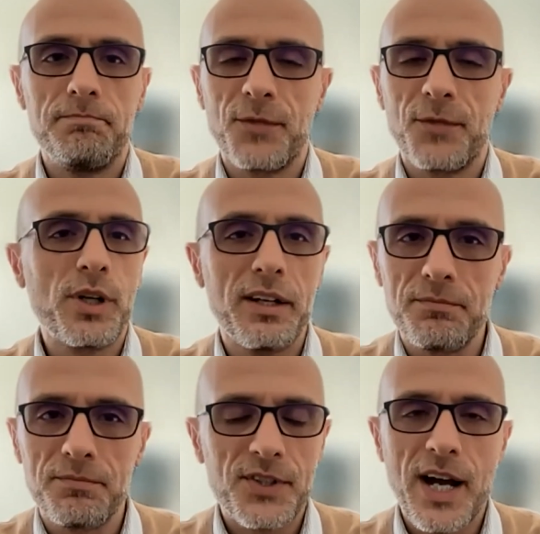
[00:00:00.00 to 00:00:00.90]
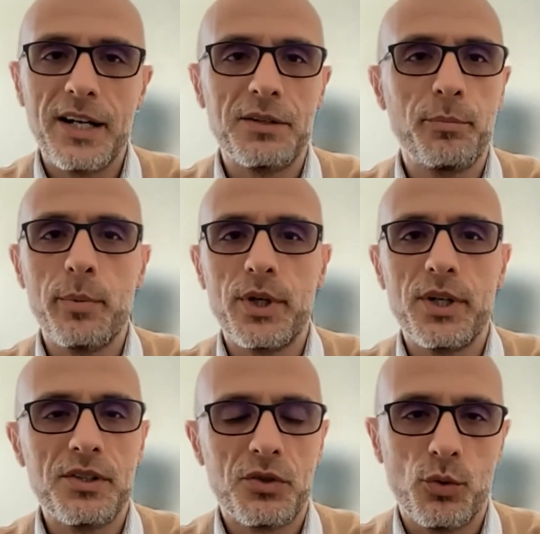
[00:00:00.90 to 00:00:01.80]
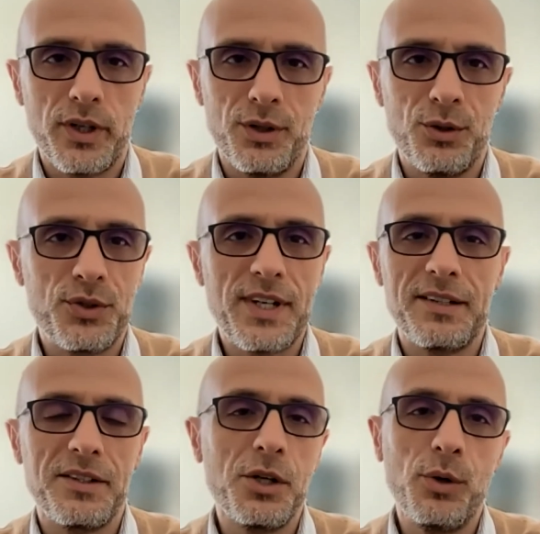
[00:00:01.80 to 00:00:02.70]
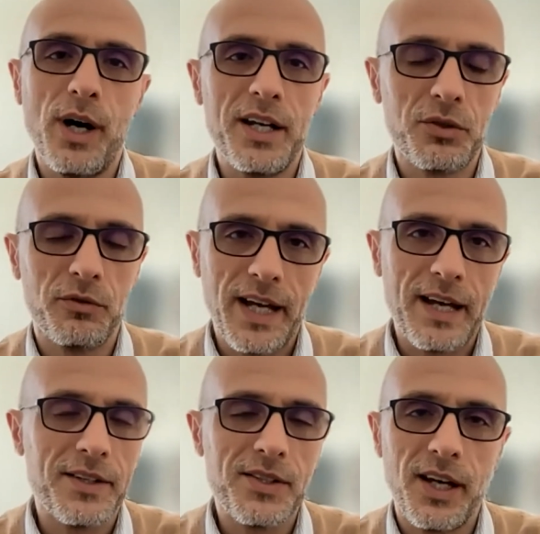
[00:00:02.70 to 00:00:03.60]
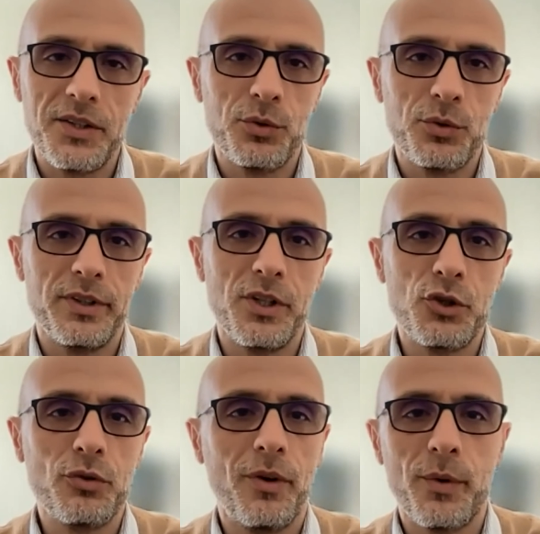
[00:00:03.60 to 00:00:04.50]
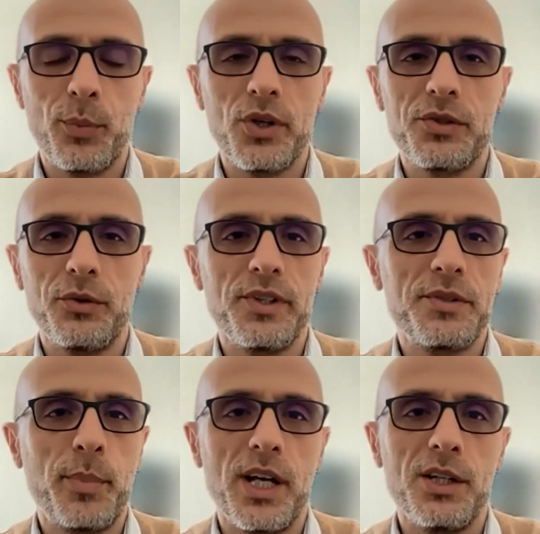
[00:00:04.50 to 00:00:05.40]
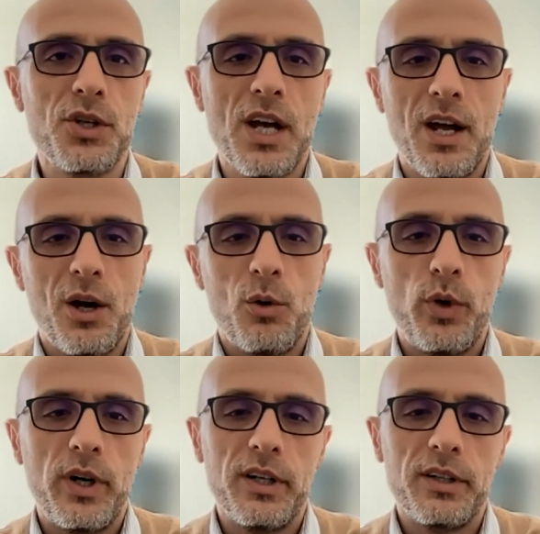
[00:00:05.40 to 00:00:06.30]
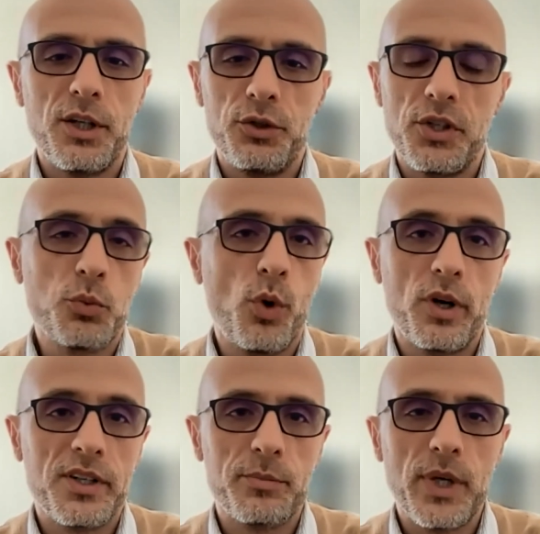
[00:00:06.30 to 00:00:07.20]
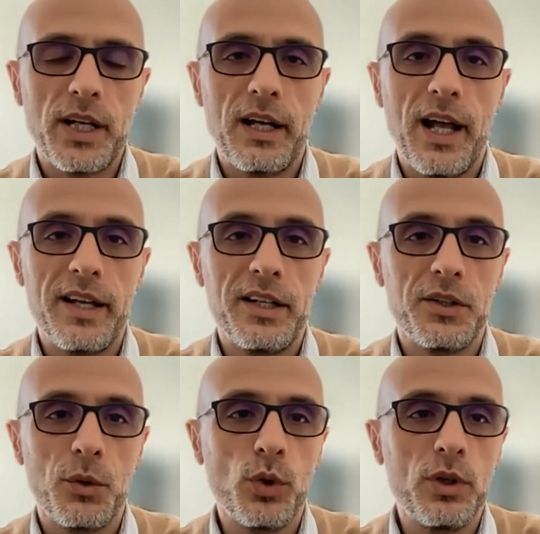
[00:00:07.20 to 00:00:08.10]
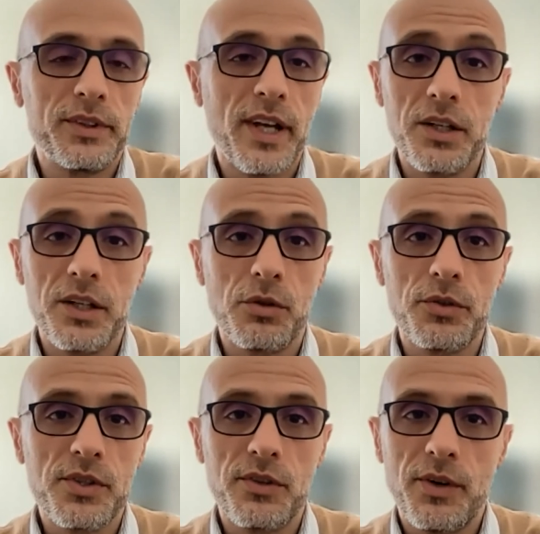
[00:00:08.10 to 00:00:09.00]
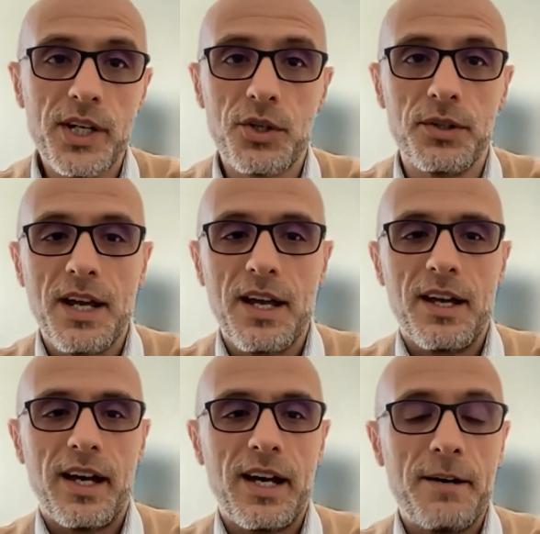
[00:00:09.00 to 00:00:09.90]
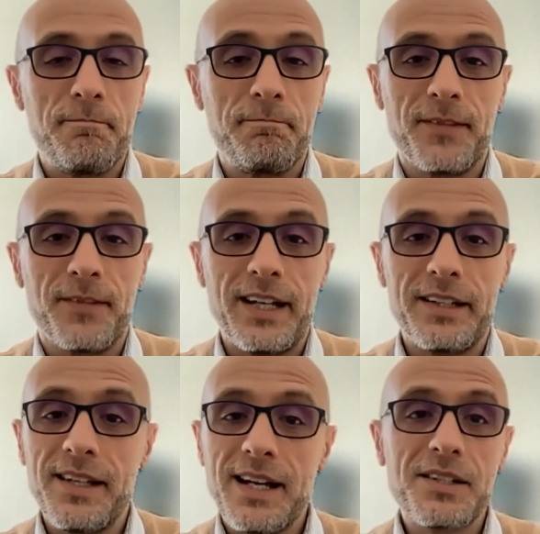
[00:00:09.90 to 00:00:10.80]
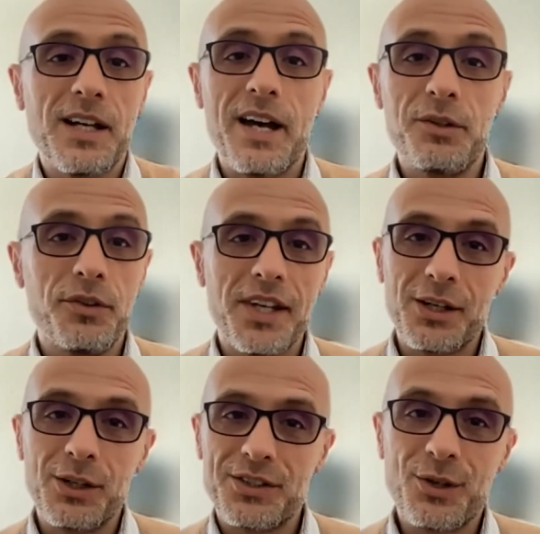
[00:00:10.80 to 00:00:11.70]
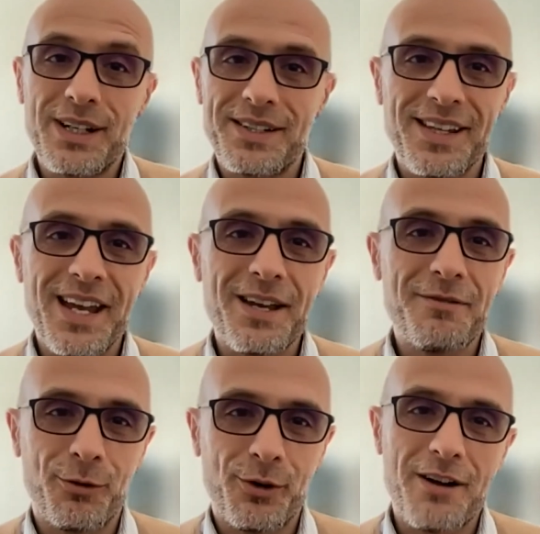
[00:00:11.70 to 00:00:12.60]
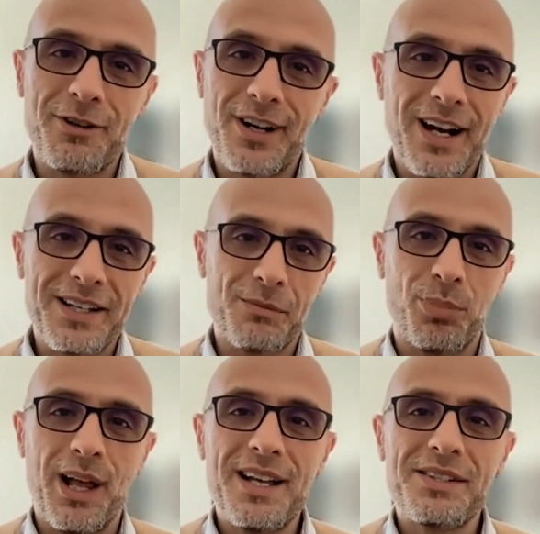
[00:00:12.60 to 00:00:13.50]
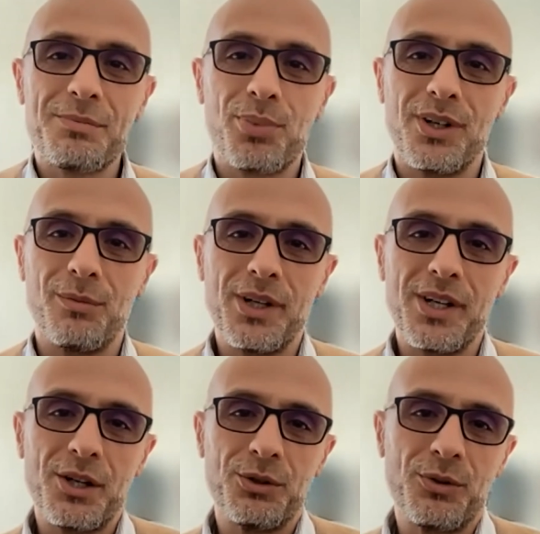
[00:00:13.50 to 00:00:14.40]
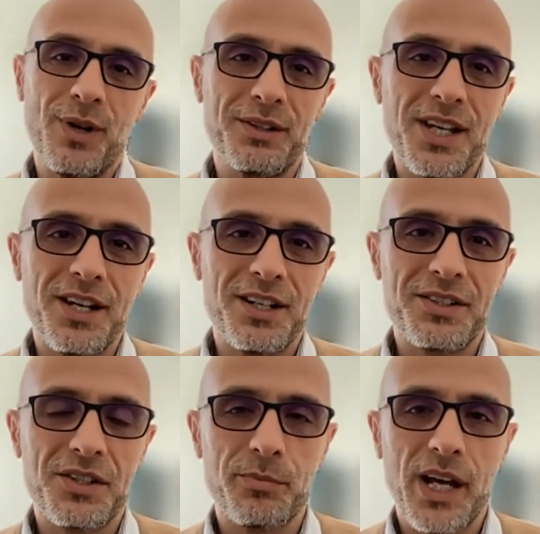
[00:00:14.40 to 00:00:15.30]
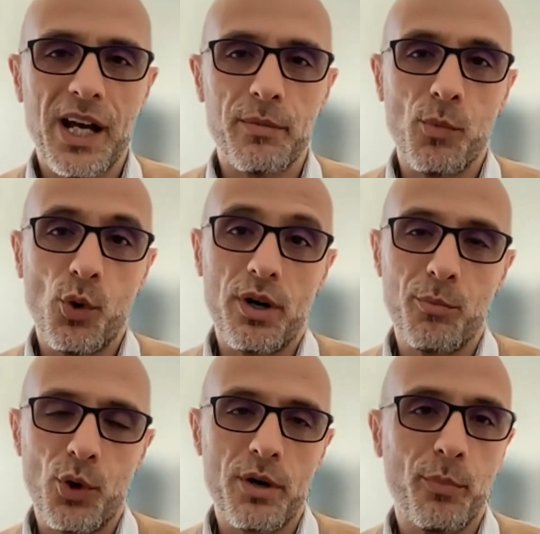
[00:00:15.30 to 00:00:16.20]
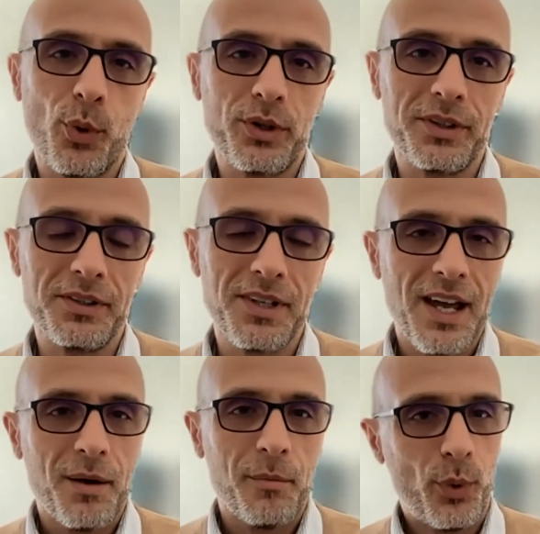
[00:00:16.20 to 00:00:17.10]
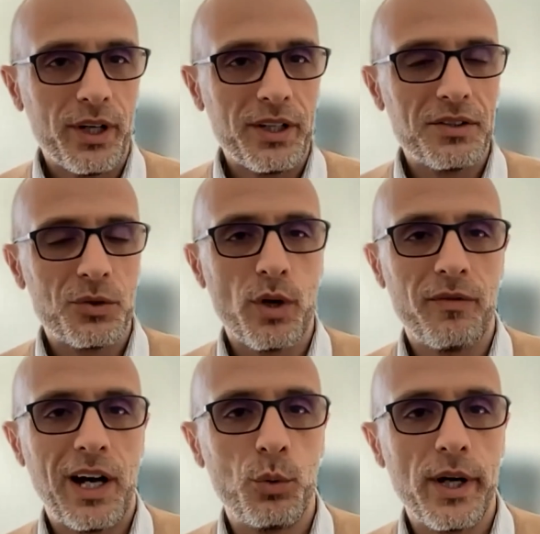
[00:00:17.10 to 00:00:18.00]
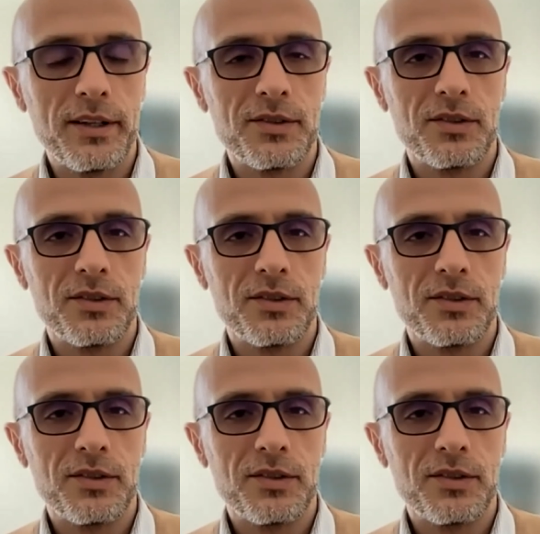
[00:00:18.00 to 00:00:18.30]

you can cite papers or cite DOIs of data sets or a digital repositories page where this work has been highlighted and will take into consideration. I don't think it was going to stay forever as a plus. Probably throughout the years it's becoming more and more important point to evaluate